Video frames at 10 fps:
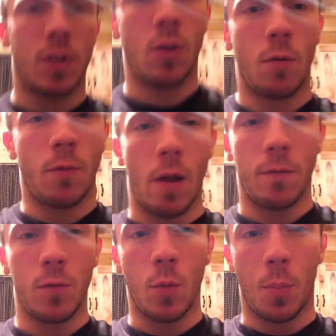video where I
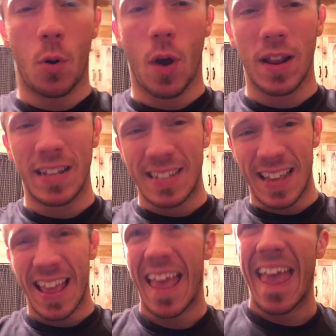review a
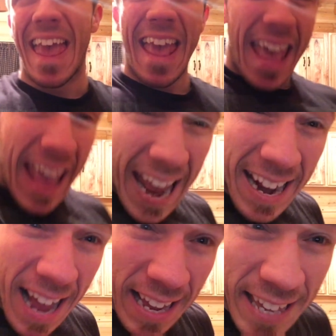product
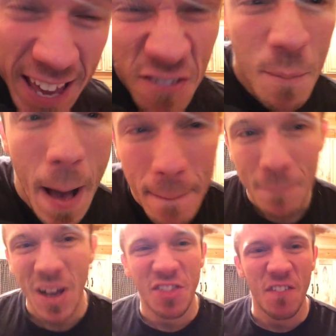and I give my
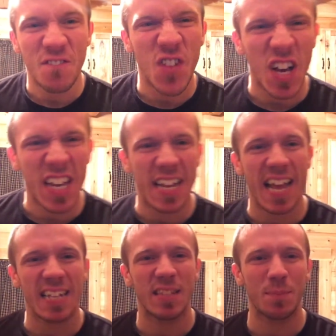motherfucking
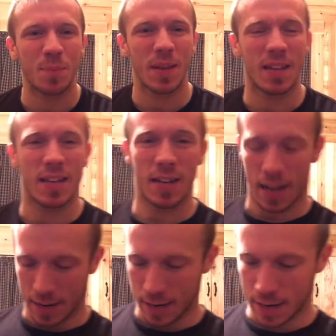honest opinion
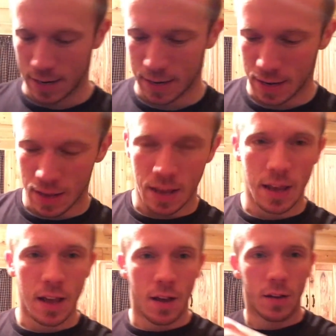on it.
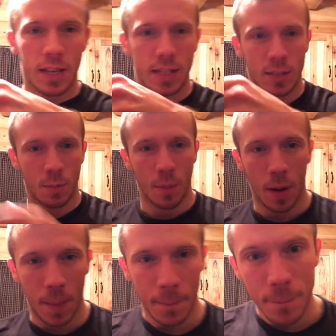Get some
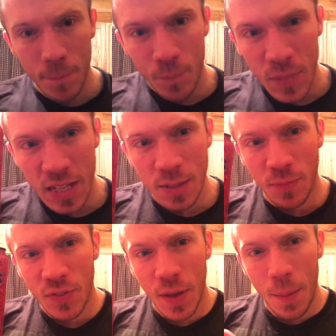
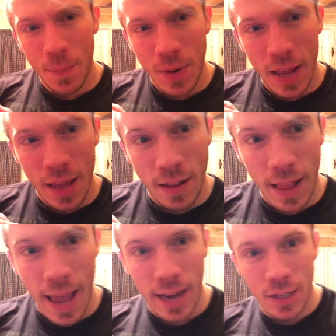thumbnail
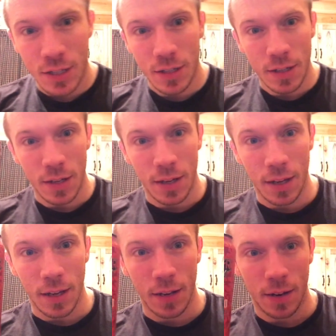
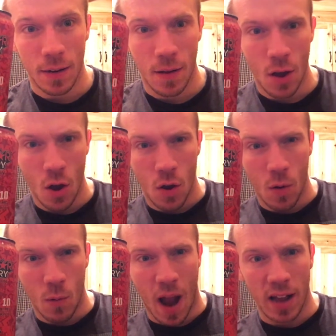action.
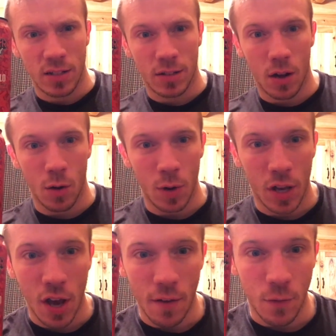Rockstar
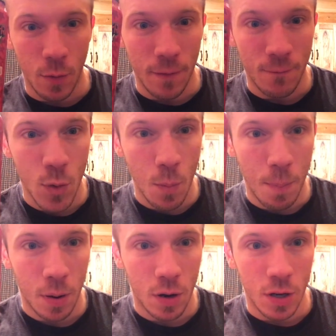Recovery Fruit
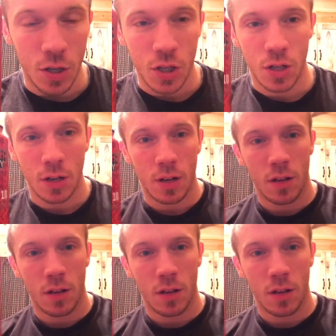Punch.